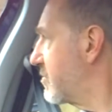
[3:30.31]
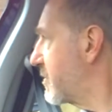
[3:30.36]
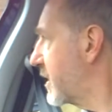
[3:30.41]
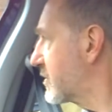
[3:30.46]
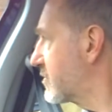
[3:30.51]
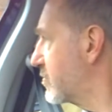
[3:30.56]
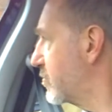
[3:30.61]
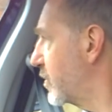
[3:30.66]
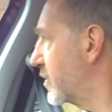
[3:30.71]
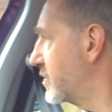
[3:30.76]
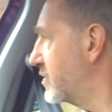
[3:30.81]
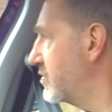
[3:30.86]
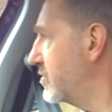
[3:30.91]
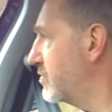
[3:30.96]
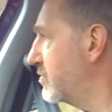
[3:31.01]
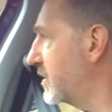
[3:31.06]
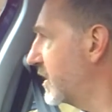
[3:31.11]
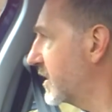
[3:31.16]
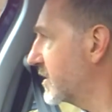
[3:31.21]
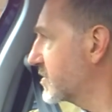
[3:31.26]
no matter what you
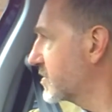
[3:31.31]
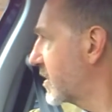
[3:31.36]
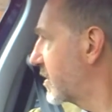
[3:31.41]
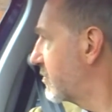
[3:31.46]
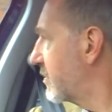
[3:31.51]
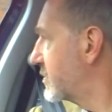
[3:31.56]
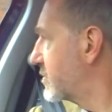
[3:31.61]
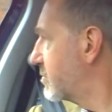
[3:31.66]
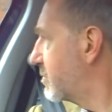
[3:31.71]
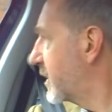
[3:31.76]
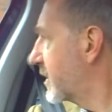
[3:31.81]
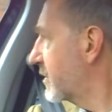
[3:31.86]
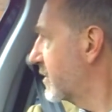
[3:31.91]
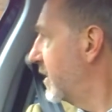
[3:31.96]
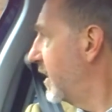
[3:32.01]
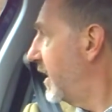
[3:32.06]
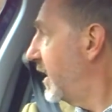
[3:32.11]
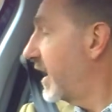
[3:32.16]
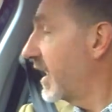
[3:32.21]
do with the accelerator pedal,